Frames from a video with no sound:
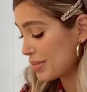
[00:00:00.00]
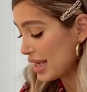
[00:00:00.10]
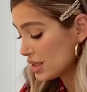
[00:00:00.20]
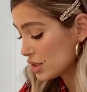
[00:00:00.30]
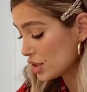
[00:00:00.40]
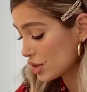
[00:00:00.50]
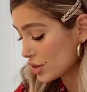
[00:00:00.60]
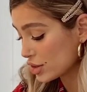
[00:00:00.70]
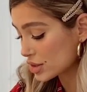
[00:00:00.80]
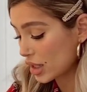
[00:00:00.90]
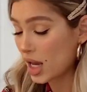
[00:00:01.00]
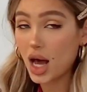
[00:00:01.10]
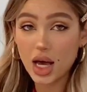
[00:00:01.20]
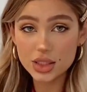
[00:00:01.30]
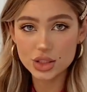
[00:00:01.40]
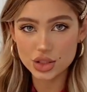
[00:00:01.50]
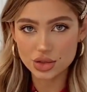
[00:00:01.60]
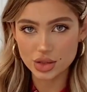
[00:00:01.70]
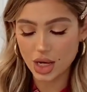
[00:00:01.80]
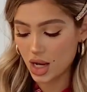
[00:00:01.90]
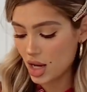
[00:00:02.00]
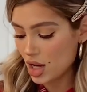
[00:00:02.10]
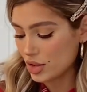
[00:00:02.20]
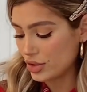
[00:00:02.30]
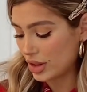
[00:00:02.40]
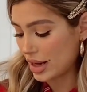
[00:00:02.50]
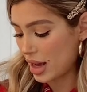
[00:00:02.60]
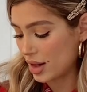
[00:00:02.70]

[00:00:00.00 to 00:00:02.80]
best to use caster sugar, not